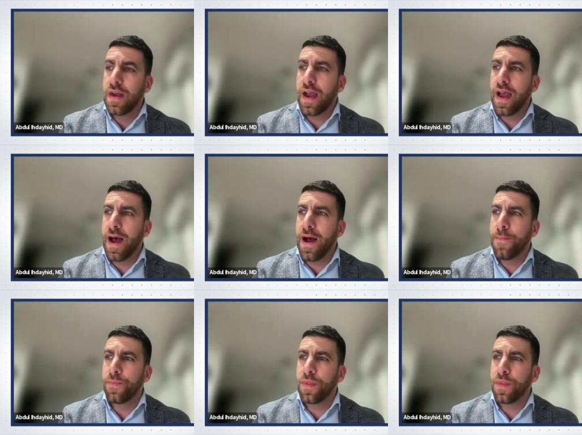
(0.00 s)

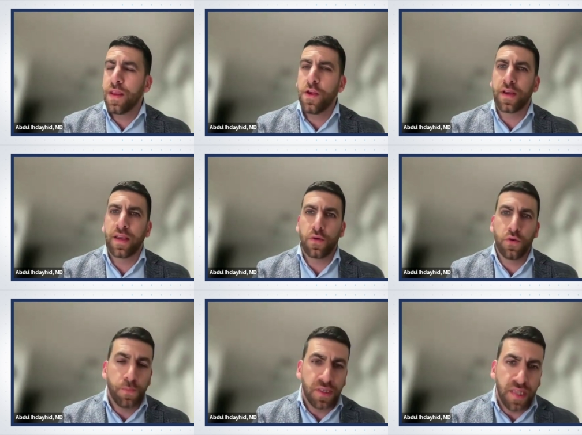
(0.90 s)

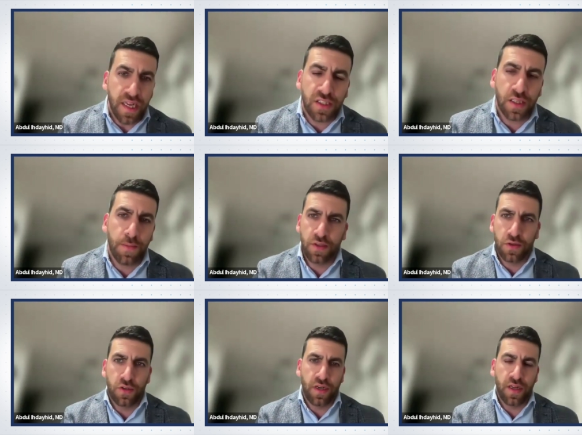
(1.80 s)
could potentially be
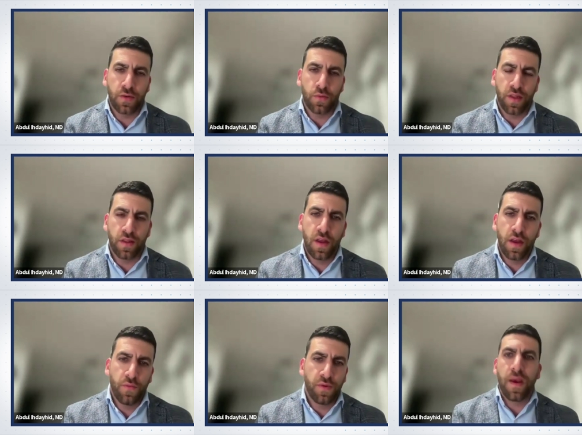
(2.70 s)
associated with
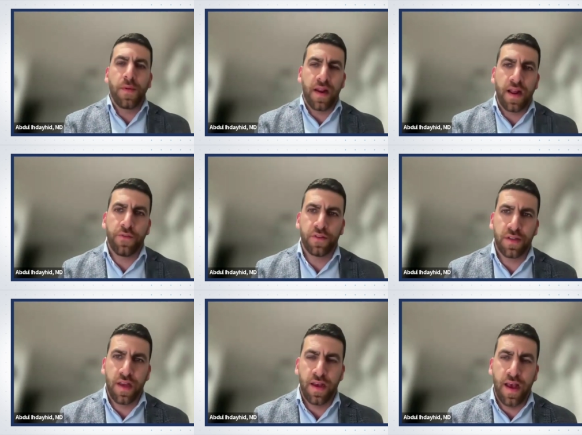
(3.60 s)
maybe an adverse
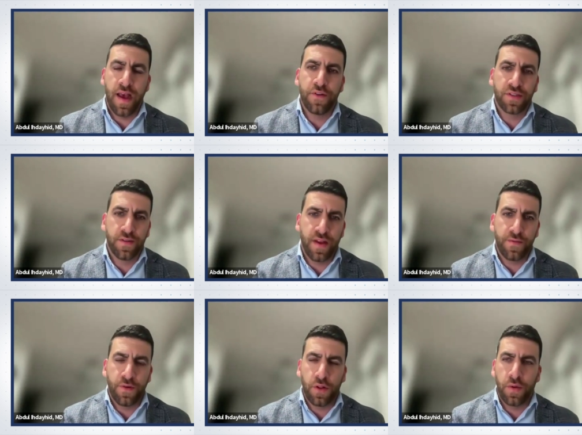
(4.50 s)

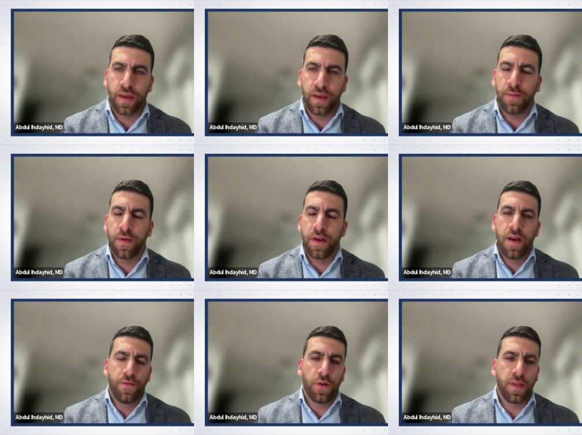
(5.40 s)
event following the
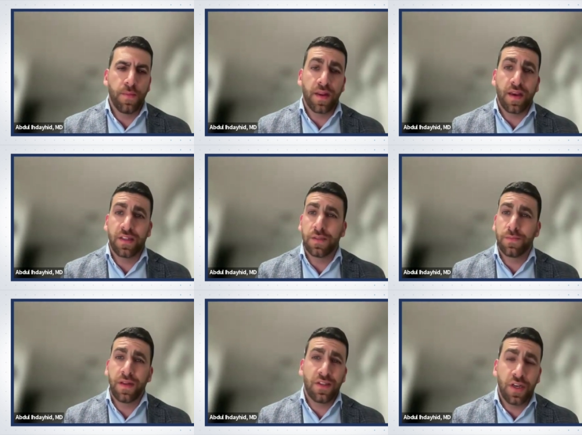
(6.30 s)
medications.
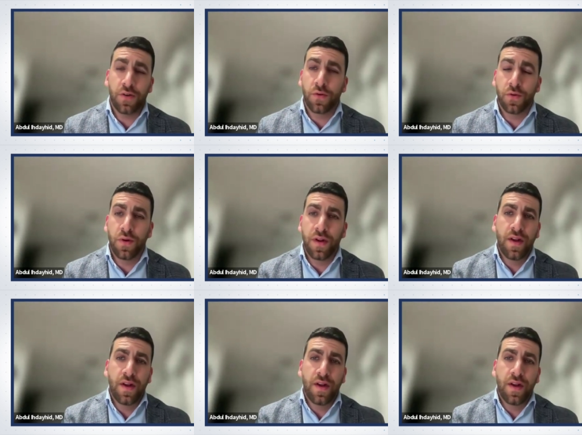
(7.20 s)
But in general,